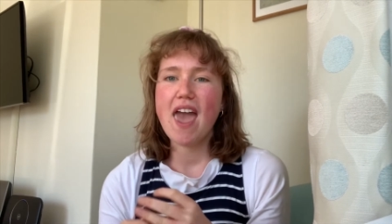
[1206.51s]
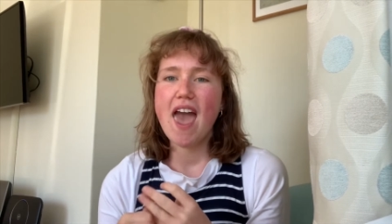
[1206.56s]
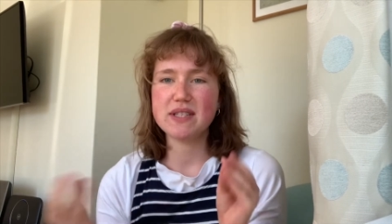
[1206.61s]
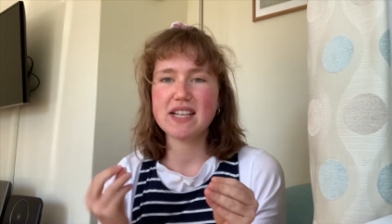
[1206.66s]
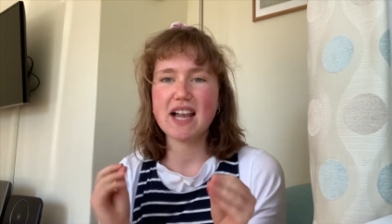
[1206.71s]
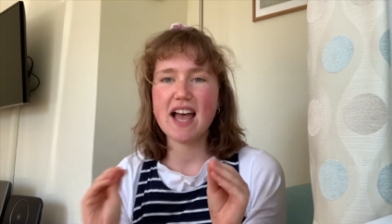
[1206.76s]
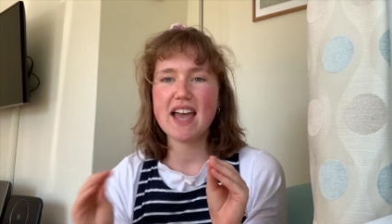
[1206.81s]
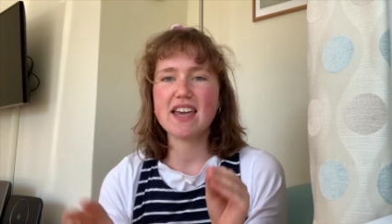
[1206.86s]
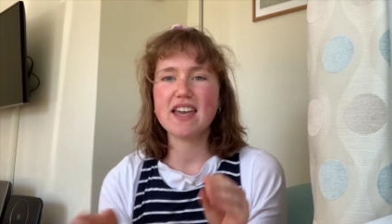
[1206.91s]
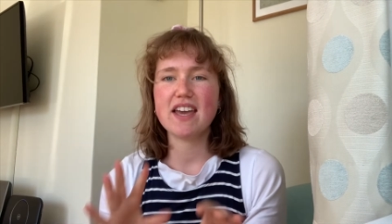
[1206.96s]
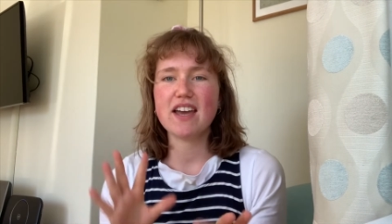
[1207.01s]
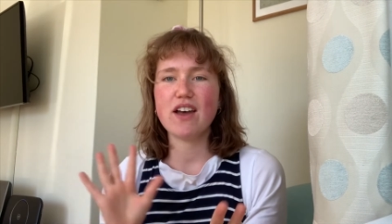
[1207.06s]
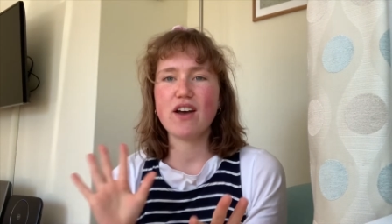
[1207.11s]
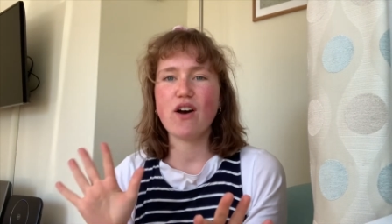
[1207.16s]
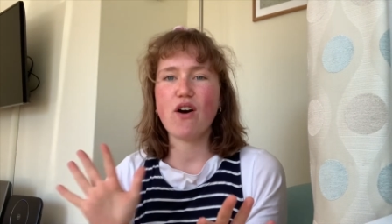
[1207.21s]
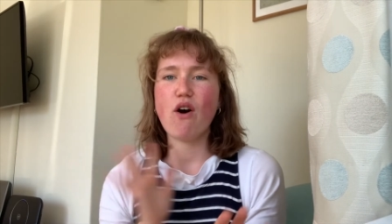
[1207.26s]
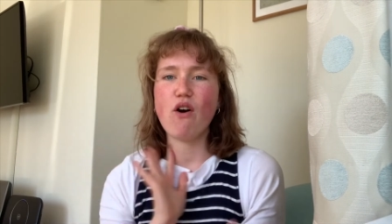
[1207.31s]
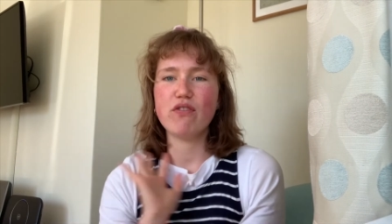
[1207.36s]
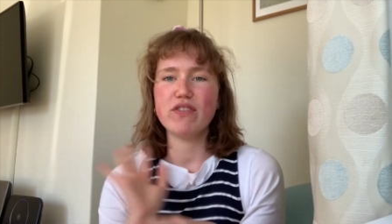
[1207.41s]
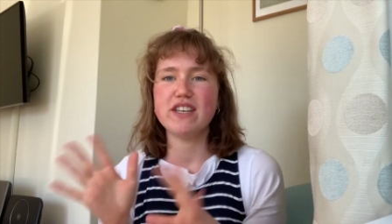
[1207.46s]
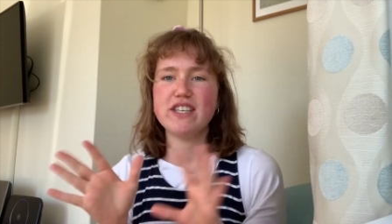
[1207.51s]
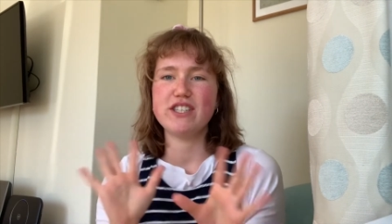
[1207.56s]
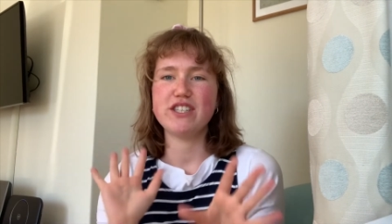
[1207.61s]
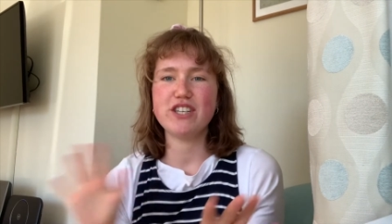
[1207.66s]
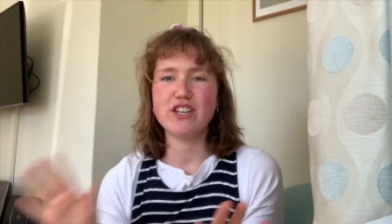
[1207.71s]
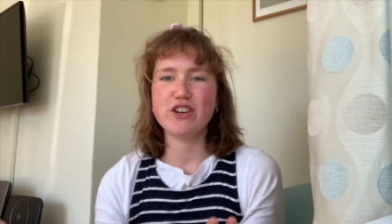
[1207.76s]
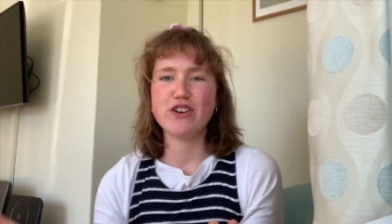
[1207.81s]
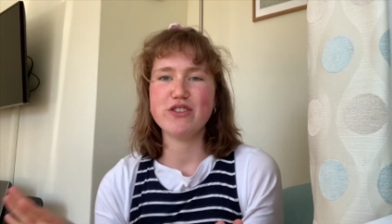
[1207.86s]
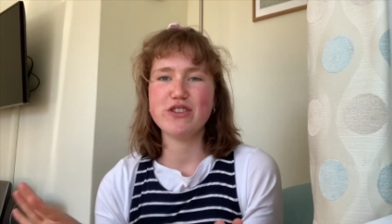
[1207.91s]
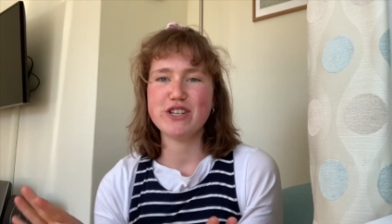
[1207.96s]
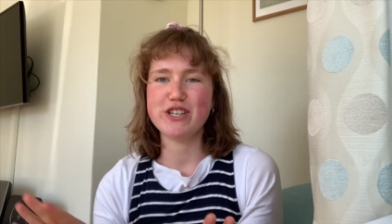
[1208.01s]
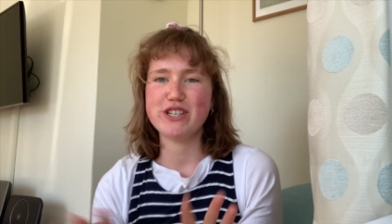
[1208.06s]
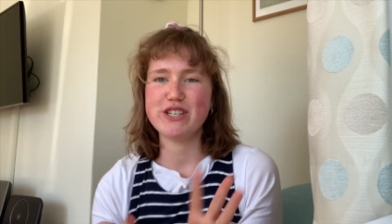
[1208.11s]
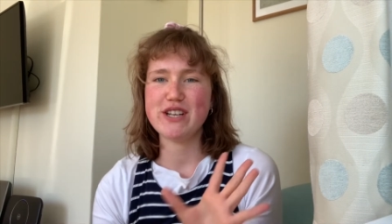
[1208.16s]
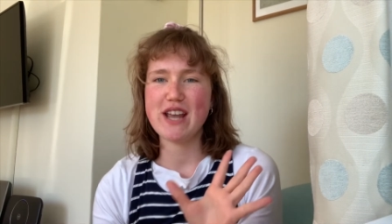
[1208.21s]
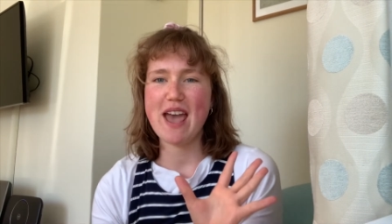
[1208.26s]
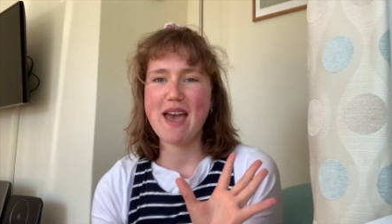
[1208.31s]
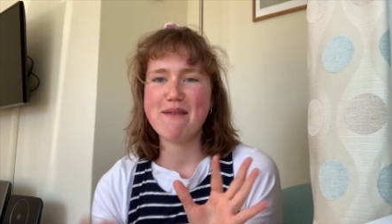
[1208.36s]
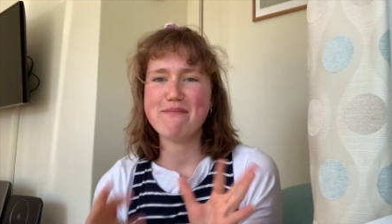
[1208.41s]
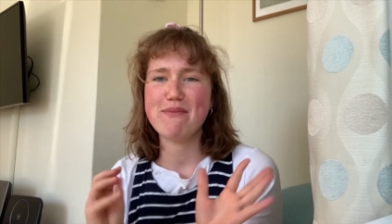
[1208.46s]
like on this other
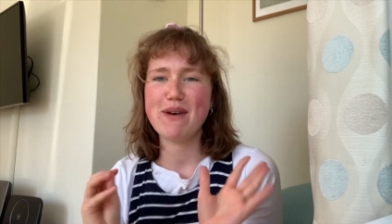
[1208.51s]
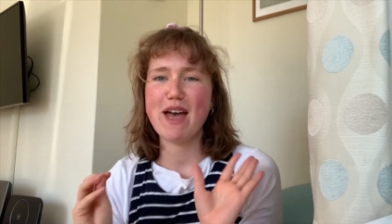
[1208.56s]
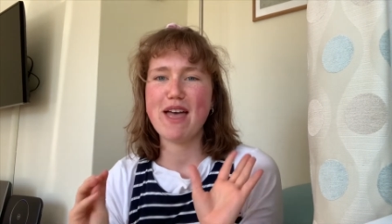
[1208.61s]
ship.